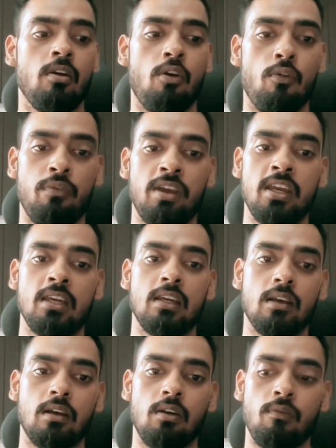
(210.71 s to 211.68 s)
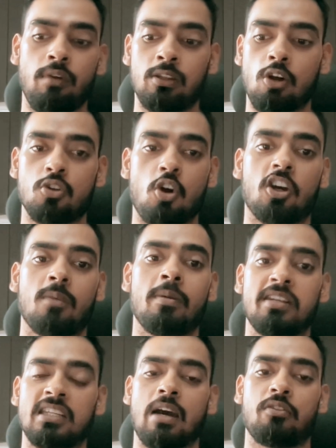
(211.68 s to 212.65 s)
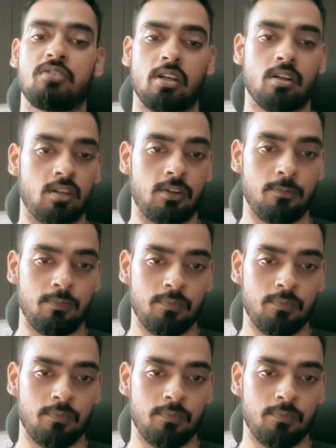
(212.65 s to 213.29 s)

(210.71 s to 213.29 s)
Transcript: We were not documenting our journey,